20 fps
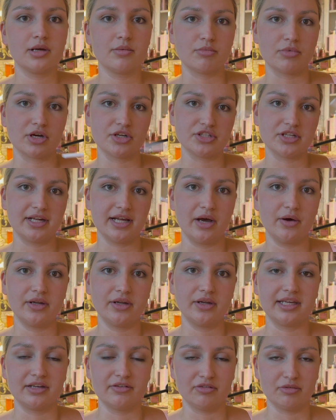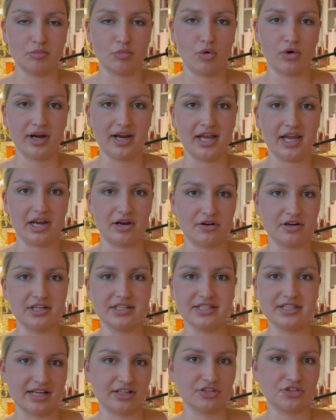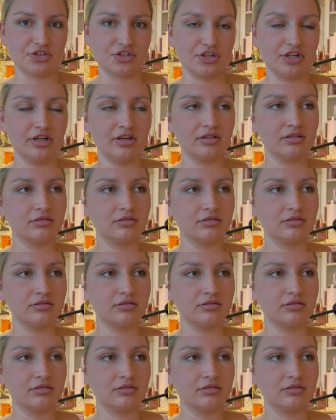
brush it out and give a more hairy texture.